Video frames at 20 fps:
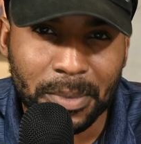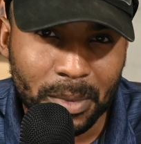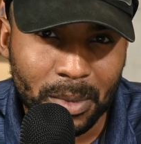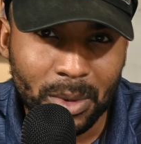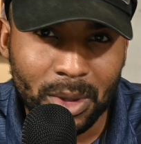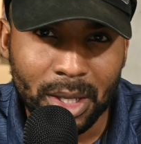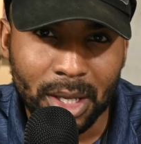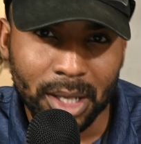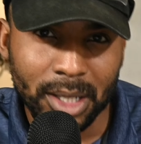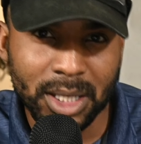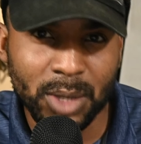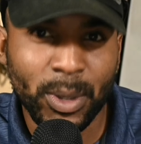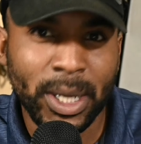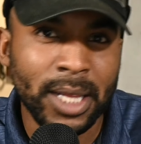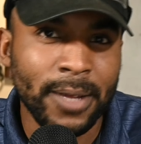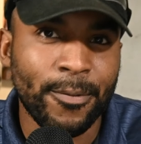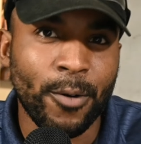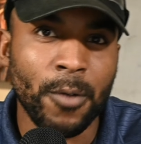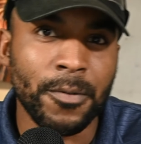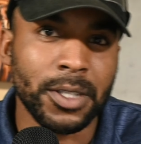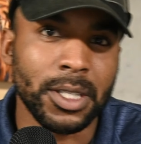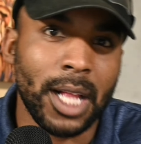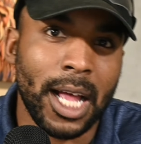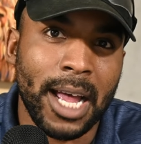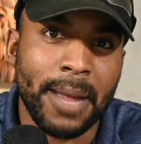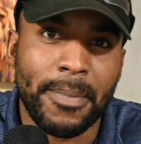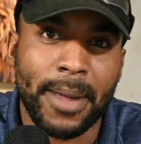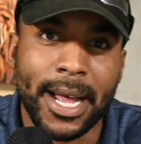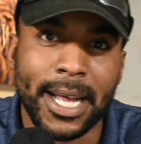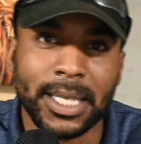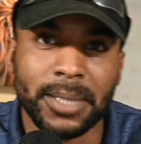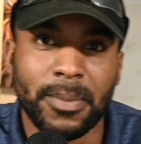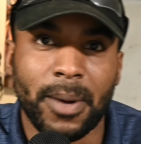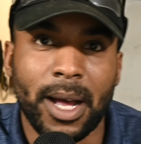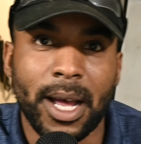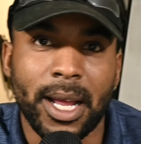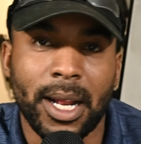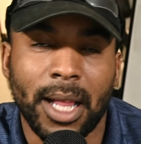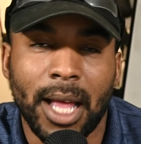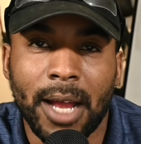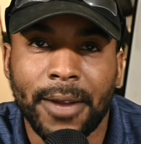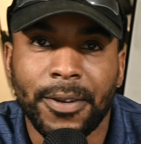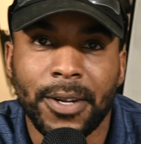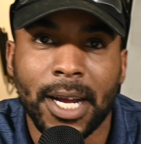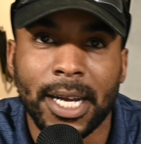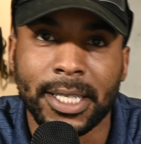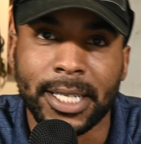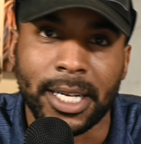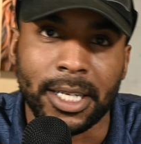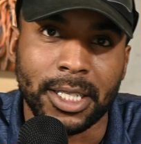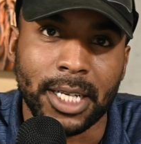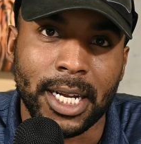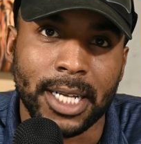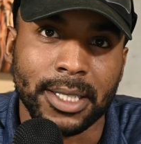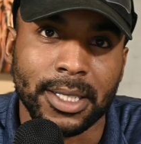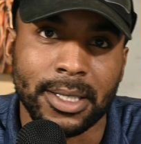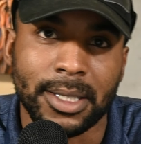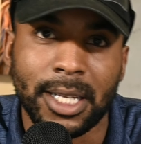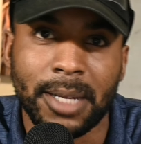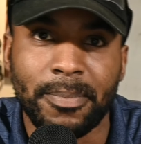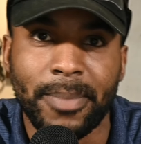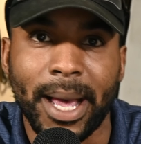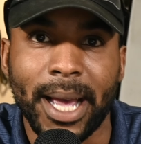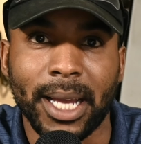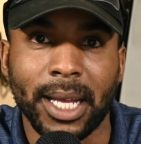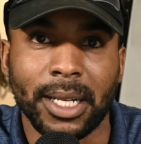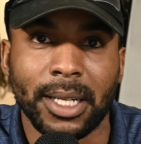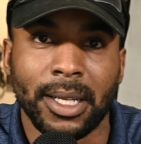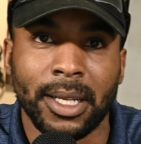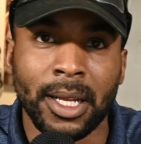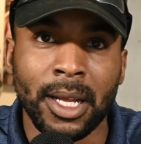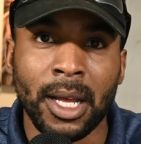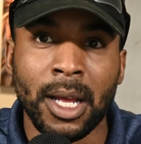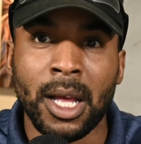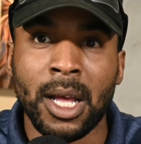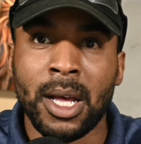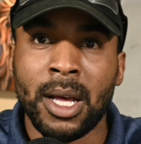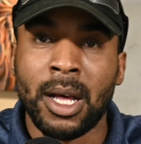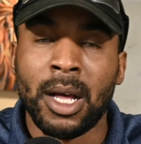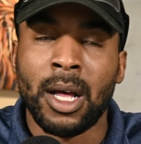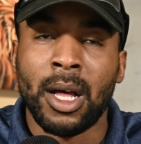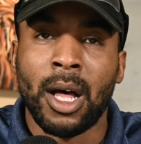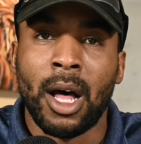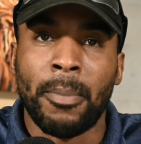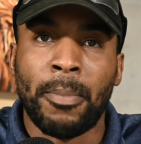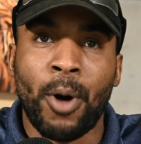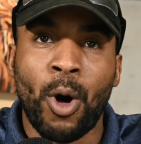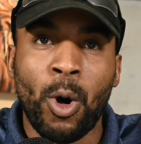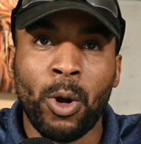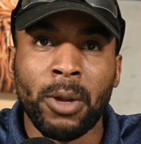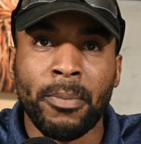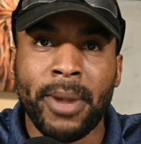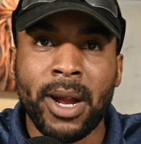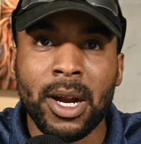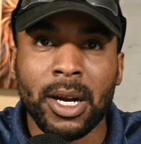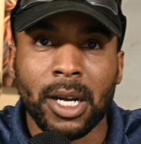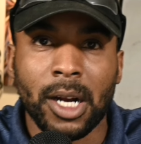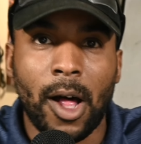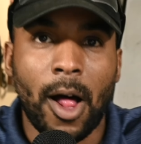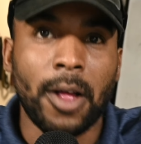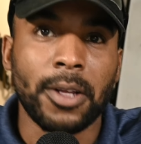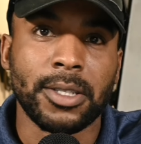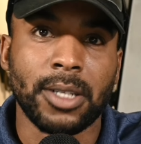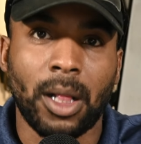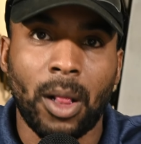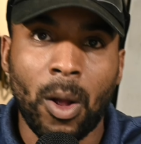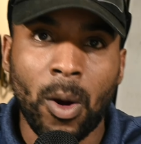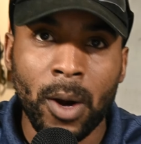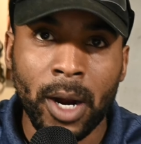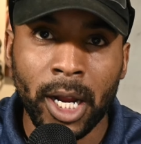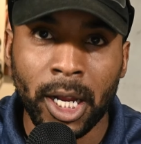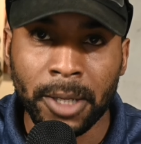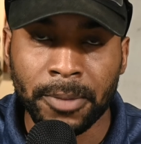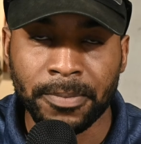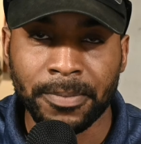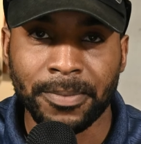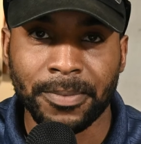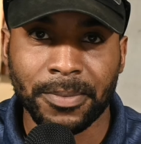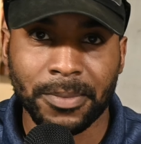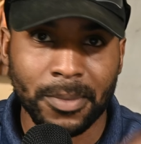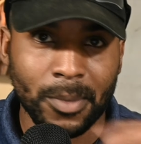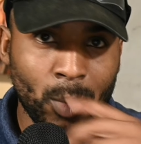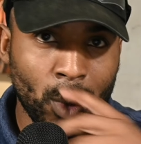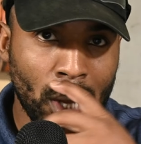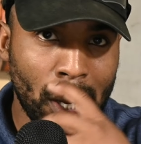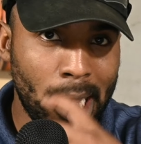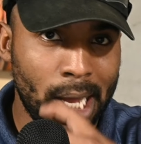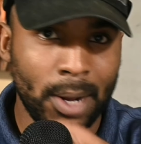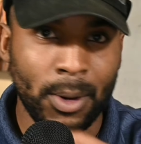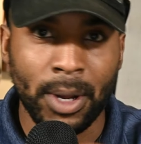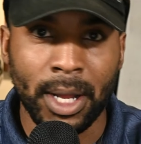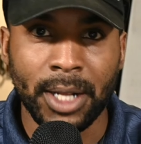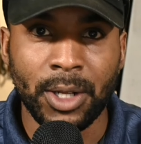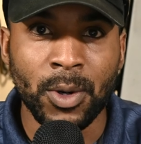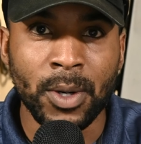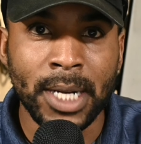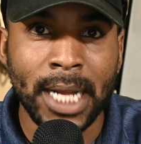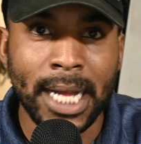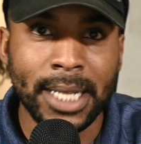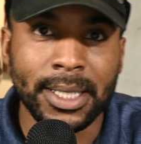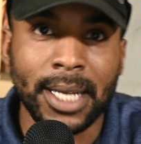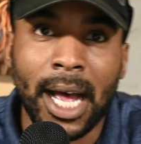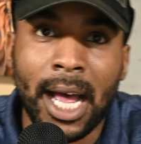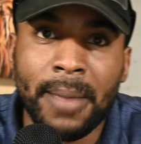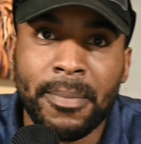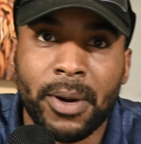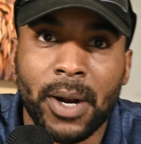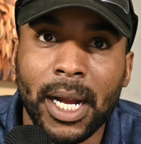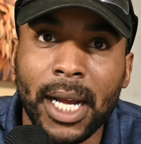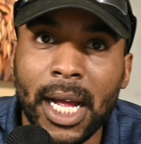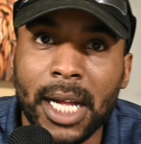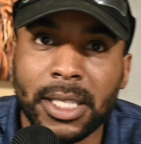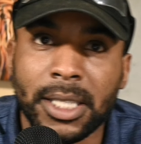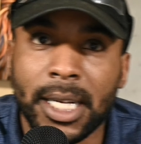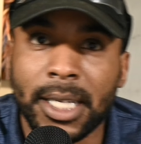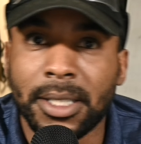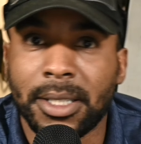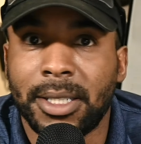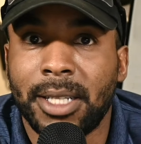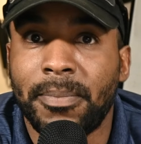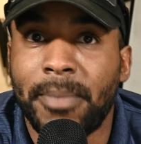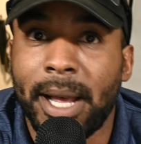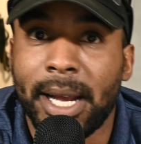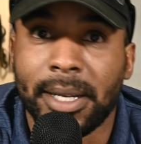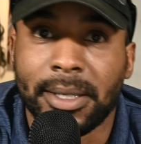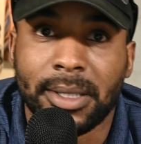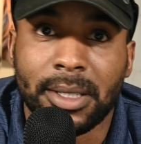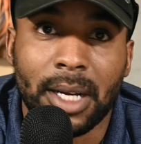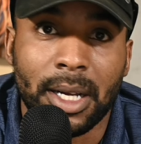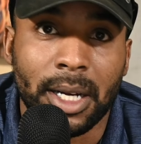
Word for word: So we had the Fourth of July pass by, and a lot of you guys had a chance to sit back and uphold America in all its glory. And during that time period, I got a chance to sit back and study.